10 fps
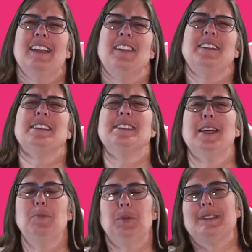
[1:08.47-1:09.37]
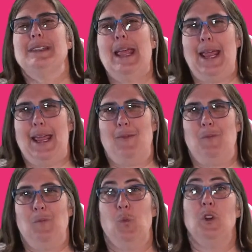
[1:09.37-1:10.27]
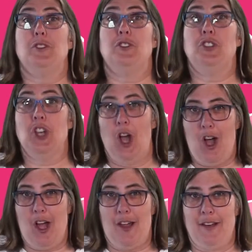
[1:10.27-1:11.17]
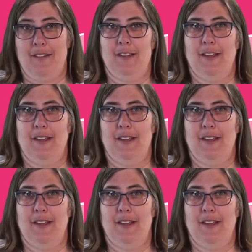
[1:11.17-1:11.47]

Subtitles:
The disciple's name was John,